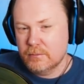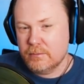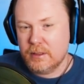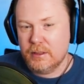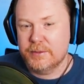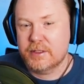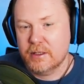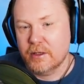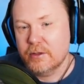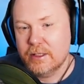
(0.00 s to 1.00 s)
Lips can
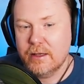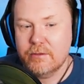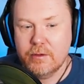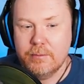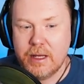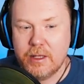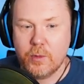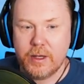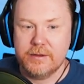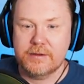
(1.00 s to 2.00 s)
go together in many
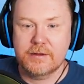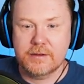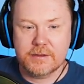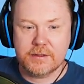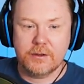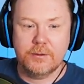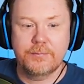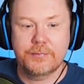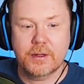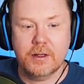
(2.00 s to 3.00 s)
ways. So
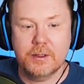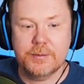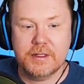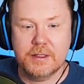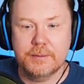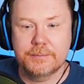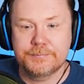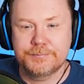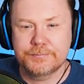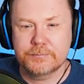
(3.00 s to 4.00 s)
our lips in,
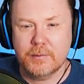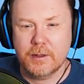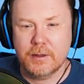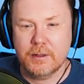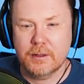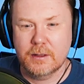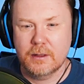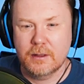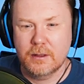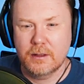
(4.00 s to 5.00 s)
I think,
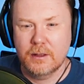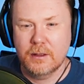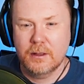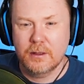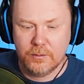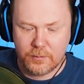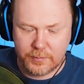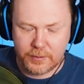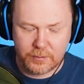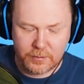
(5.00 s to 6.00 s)
will
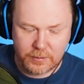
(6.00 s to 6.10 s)
be good.